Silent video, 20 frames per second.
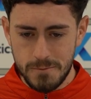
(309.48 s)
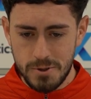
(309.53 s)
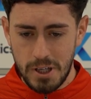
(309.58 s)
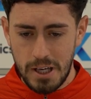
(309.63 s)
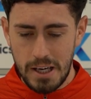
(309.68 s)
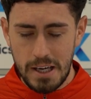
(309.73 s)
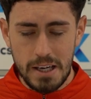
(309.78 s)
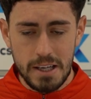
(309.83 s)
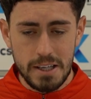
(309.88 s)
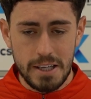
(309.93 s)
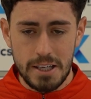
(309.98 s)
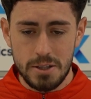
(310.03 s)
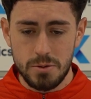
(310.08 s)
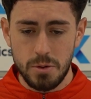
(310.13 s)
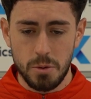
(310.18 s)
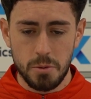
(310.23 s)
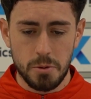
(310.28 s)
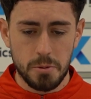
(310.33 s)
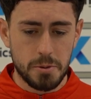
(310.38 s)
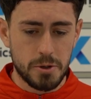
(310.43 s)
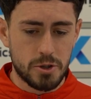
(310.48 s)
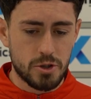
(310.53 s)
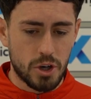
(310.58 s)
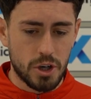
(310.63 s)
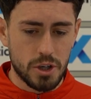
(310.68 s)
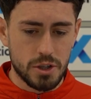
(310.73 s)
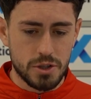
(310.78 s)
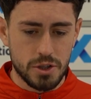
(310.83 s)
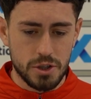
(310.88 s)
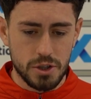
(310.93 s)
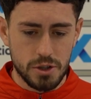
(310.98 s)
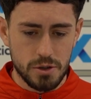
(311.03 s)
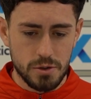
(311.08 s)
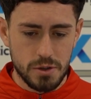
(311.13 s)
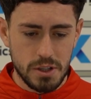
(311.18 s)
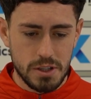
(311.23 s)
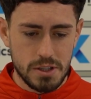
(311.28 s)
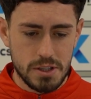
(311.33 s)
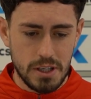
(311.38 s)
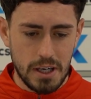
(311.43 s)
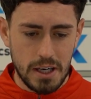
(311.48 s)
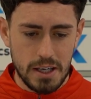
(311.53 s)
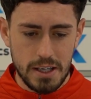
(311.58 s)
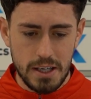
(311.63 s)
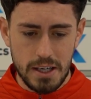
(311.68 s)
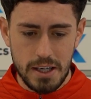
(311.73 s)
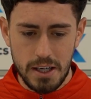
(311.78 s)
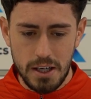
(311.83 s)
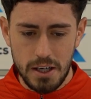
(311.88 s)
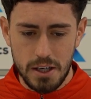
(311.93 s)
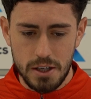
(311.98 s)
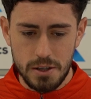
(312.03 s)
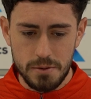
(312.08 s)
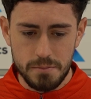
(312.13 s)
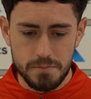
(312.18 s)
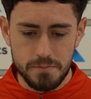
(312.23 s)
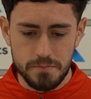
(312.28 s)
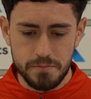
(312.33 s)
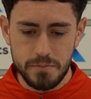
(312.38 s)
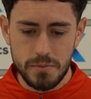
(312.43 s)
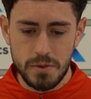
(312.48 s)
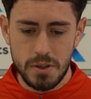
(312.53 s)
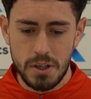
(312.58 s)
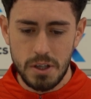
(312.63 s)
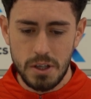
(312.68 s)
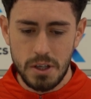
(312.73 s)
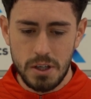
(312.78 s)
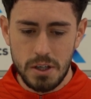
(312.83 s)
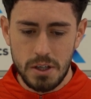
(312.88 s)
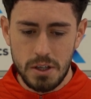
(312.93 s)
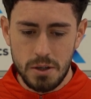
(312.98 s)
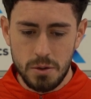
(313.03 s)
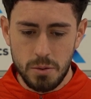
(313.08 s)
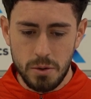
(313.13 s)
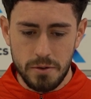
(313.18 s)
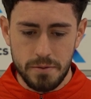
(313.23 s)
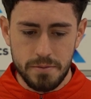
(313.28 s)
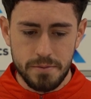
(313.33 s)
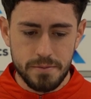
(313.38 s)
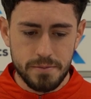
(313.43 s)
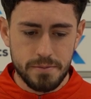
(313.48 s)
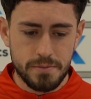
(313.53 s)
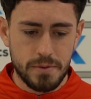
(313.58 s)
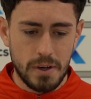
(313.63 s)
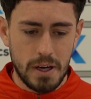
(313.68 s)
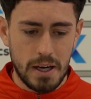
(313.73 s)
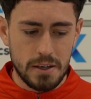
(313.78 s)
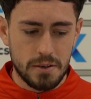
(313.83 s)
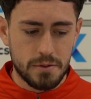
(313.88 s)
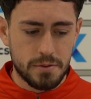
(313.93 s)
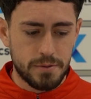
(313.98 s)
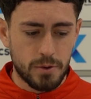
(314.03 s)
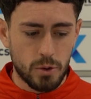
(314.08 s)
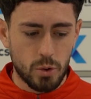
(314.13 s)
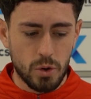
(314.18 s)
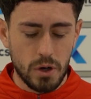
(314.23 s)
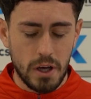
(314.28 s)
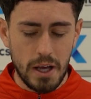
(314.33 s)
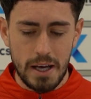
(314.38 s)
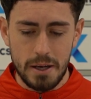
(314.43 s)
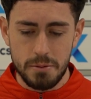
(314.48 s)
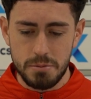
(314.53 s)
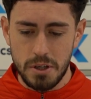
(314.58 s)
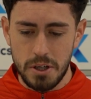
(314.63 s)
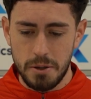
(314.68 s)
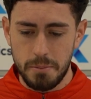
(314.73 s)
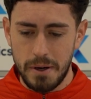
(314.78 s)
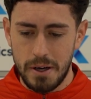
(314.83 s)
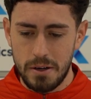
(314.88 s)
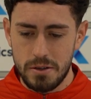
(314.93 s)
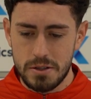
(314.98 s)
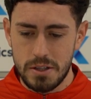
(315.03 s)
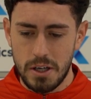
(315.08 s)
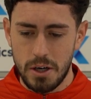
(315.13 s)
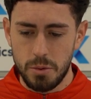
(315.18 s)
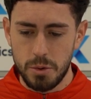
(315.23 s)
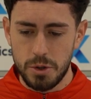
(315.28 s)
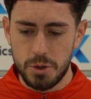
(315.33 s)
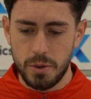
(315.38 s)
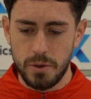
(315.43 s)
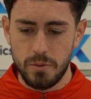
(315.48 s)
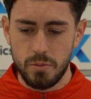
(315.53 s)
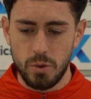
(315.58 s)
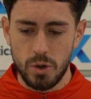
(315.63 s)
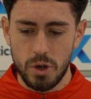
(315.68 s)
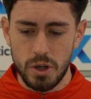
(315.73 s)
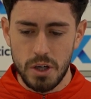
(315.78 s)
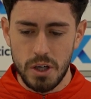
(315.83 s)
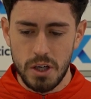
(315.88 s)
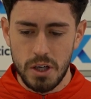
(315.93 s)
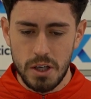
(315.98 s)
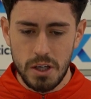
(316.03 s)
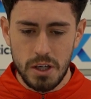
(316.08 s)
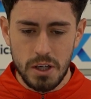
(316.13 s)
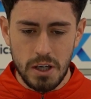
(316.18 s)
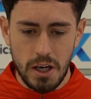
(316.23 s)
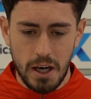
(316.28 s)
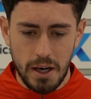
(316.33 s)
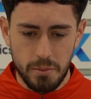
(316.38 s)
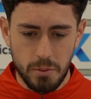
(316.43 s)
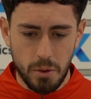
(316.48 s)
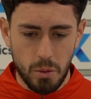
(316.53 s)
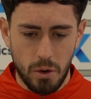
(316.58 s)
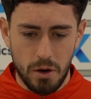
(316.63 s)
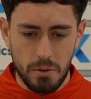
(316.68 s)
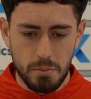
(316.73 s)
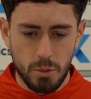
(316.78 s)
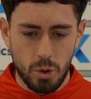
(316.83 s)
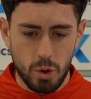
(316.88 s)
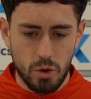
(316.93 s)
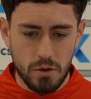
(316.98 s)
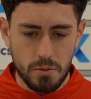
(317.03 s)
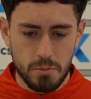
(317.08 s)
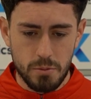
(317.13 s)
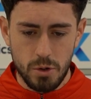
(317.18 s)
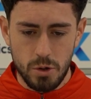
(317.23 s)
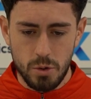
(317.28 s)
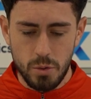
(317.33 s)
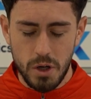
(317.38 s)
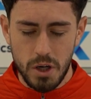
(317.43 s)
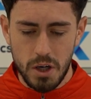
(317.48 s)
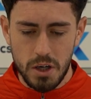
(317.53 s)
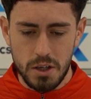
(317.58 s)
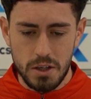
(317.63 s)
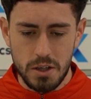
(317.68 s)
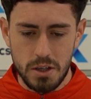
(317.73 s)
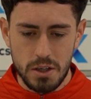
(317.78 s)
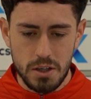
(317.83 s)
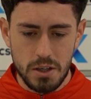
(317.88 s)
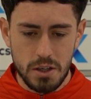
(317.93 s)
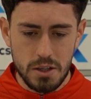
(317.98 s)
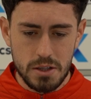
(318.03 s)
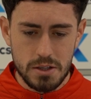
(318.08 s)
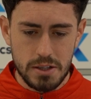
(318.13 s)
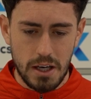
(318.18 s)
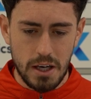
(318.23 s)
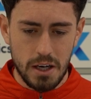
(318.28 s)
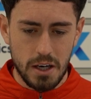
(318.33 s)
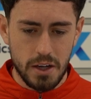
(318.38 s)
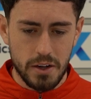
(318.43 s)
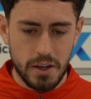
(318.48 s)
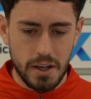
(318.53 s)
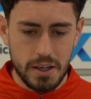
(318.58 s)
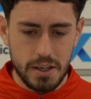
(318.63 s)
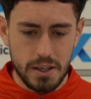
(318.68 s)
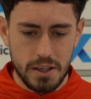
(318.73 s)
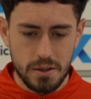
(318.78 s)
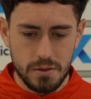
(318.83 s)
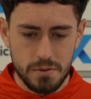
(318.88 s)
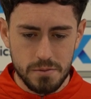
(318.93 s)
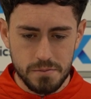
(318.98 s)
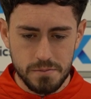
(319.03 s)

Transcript: Yeah, and that's what we'll be trying to do this Saturday. We've had 4 games on the bounce now, which we've won, and we want more and more. We're not going to settle on that now.